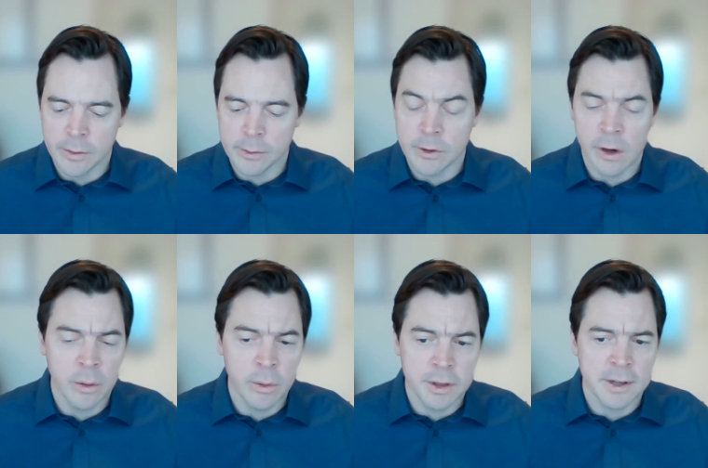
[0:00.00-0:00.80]
So
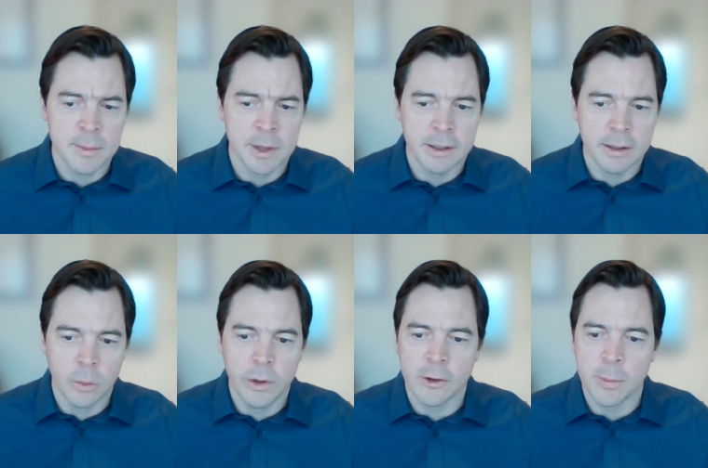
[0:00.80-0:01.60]
starting with the
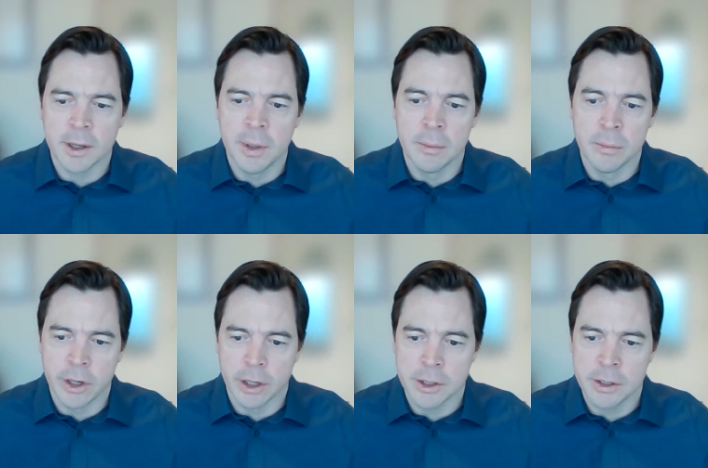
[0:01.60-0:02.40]
timeline, we expect to be in
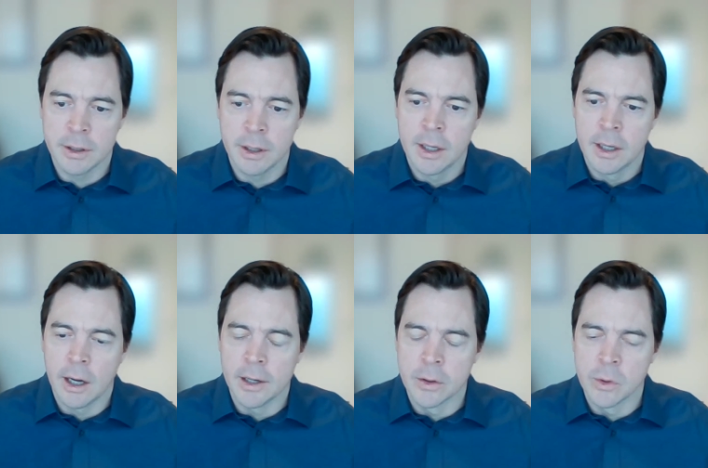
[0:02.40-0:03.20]
production
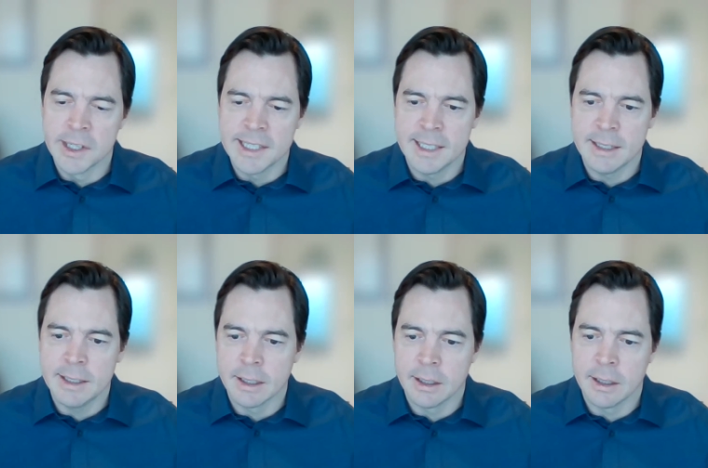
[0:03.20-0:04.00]
on
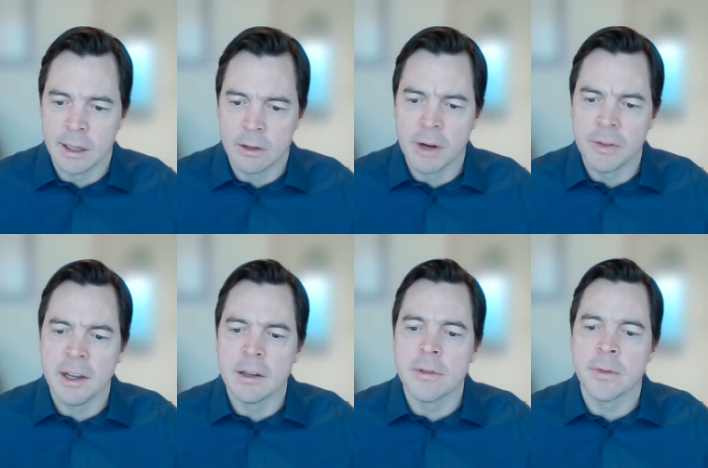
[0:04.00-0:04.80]
NORI-D around
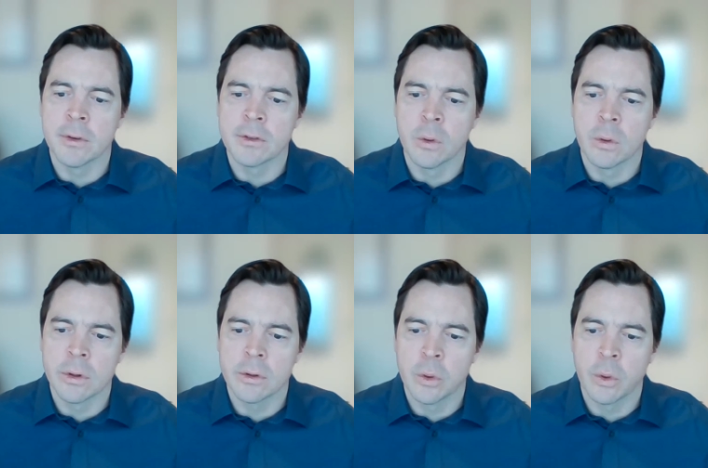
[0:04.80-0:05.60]
the end of the first
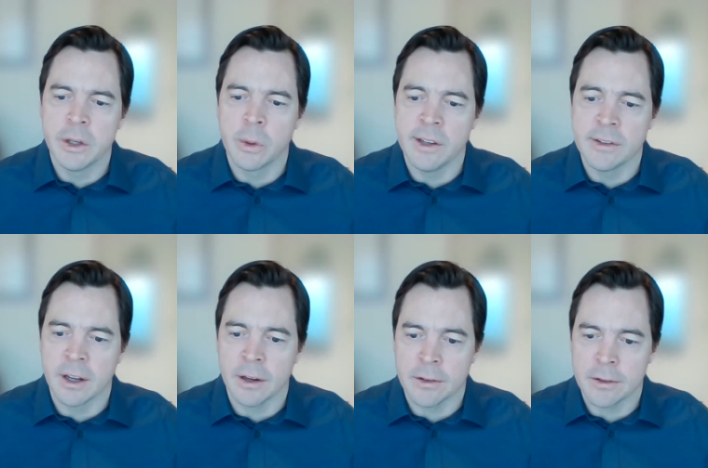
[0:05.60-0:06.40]
quarter of
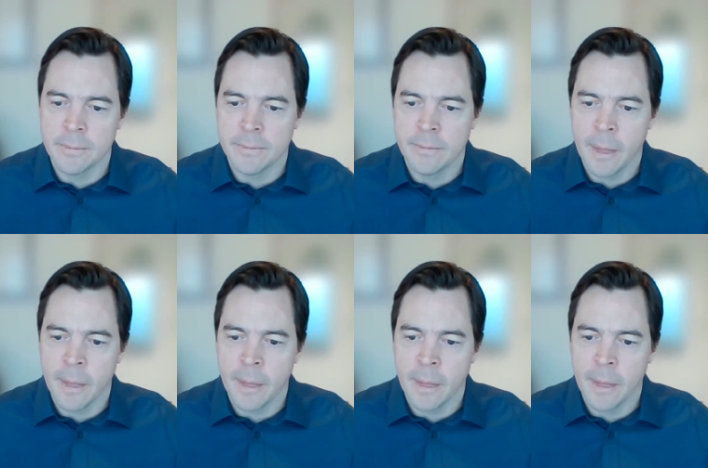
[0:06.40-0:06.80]
2026.